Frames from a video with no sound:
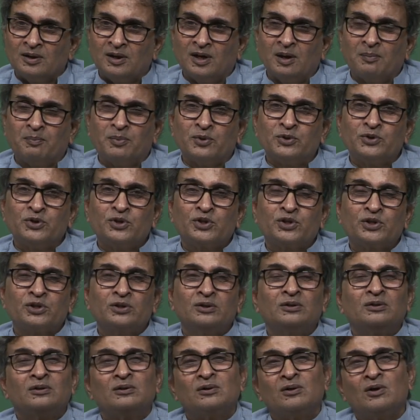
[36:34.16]
deposition
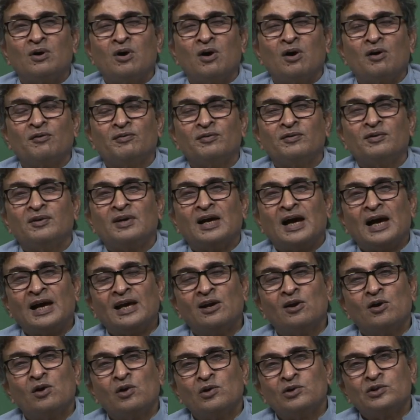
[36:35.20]
of
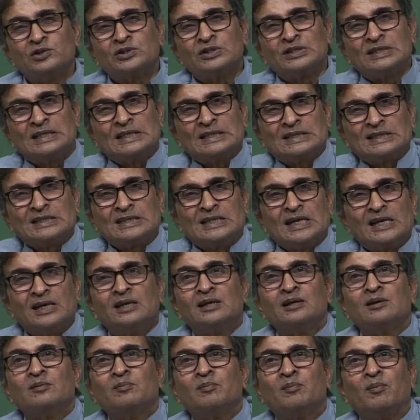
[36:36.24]
nylon 610
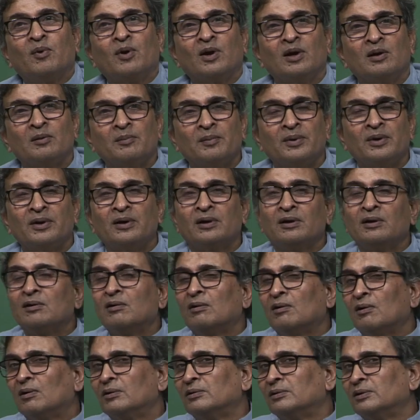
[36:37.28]
polymer
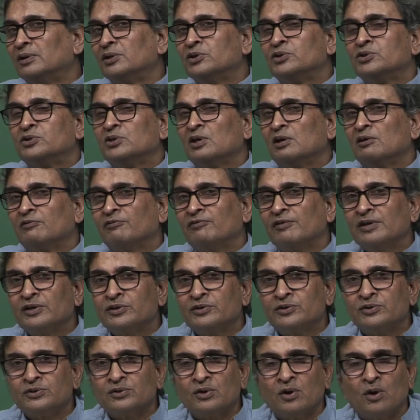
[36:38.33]
on the
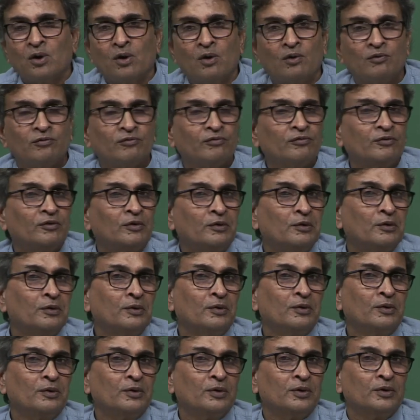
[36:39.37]
surface of
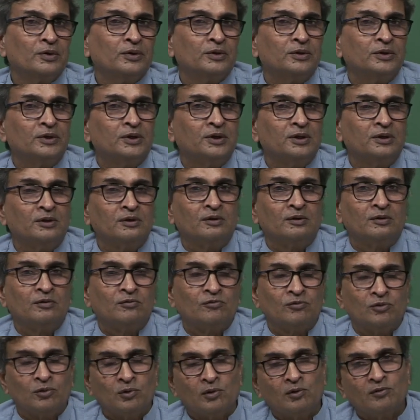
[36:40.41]
the
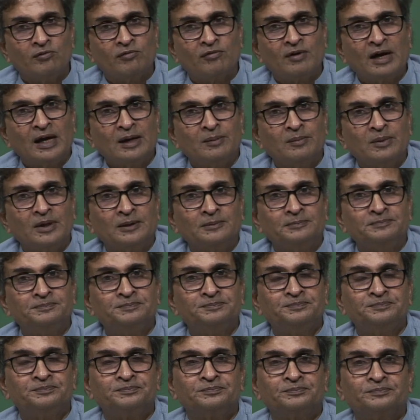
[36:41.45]
wool fiber.
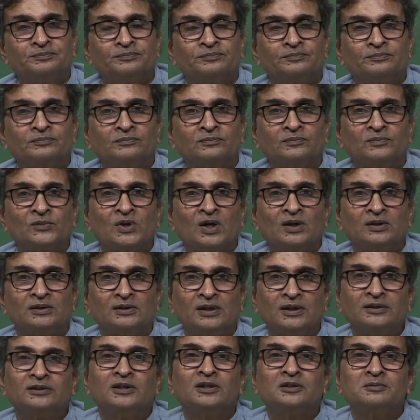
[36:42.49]

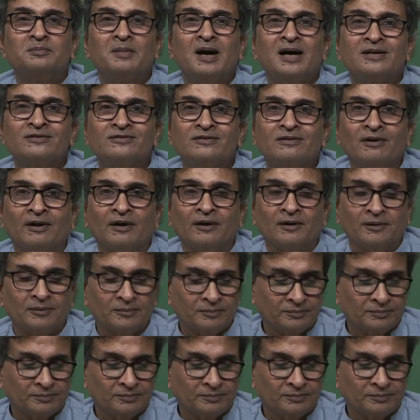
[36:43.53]
This is masking.